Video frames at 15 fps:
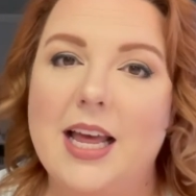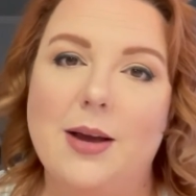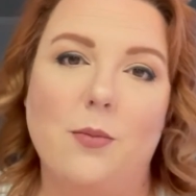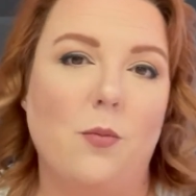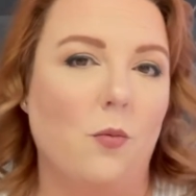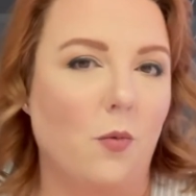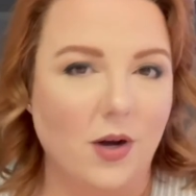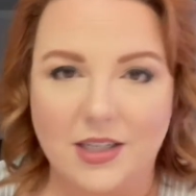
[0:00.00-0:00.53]

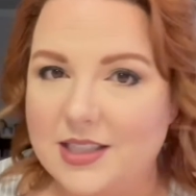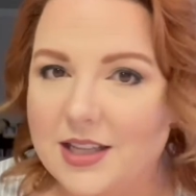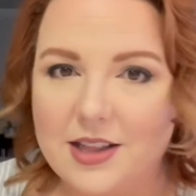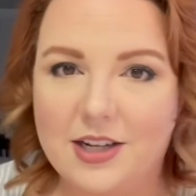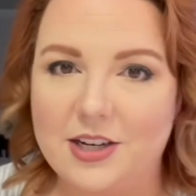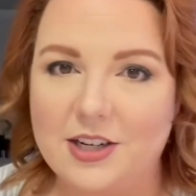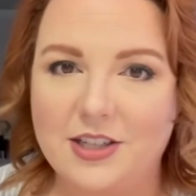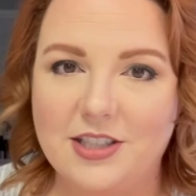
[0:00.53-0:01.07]
It wasn't
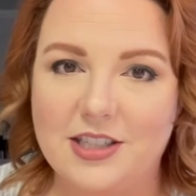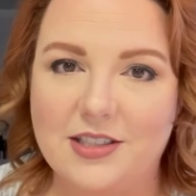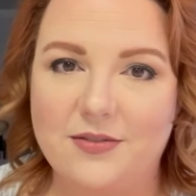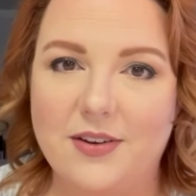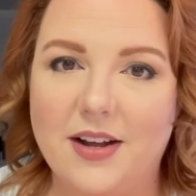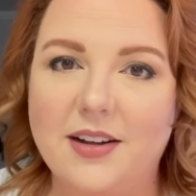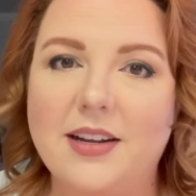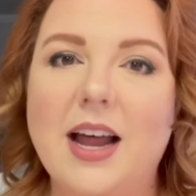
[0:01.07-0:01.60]
the nurse's
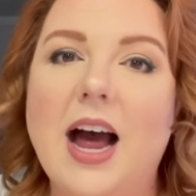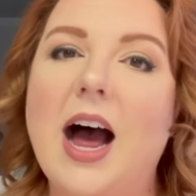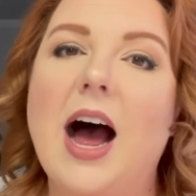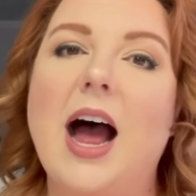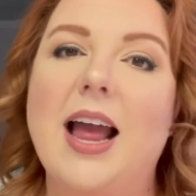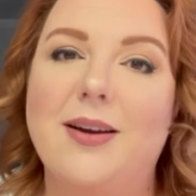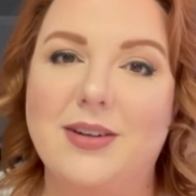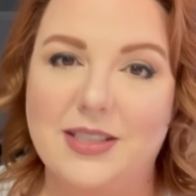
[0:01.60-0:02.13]
fault.
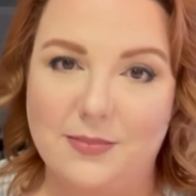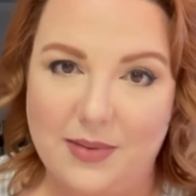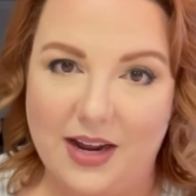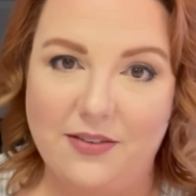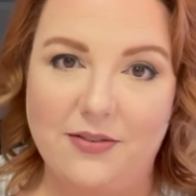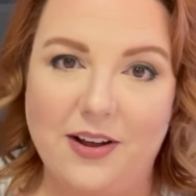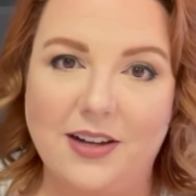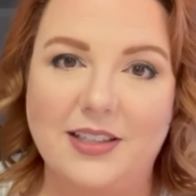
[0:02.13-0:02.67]
It was my
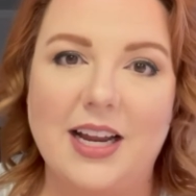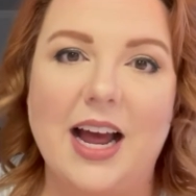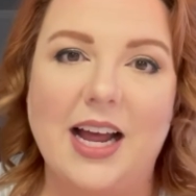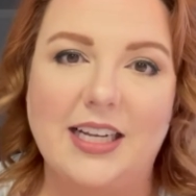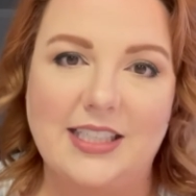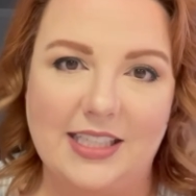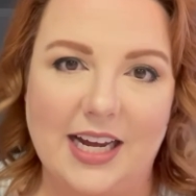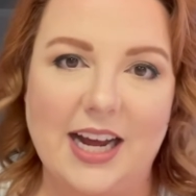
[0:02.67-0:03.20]
fault. I
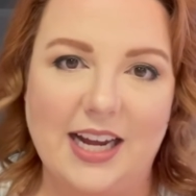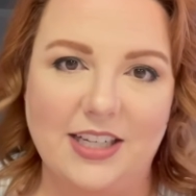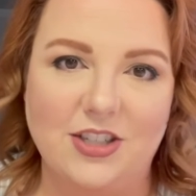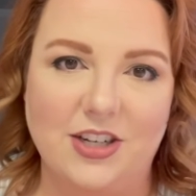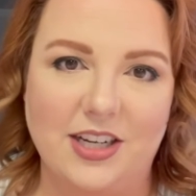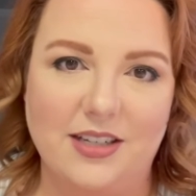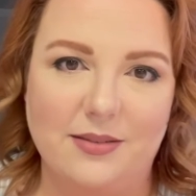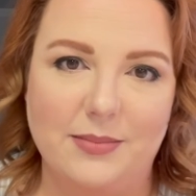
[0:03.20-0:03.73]

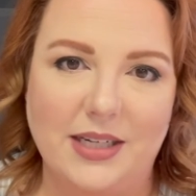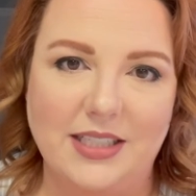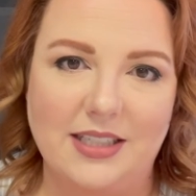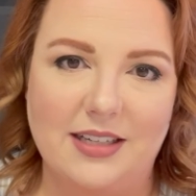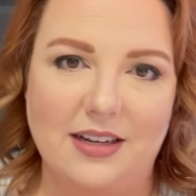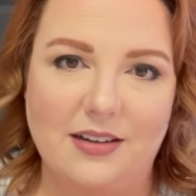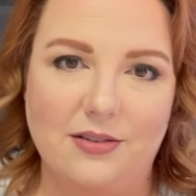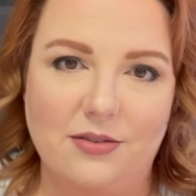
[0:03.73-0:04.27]
dehydrated
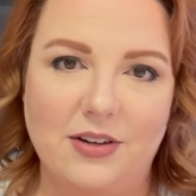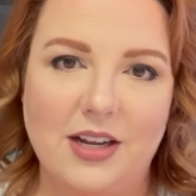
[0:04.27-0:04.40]
myself.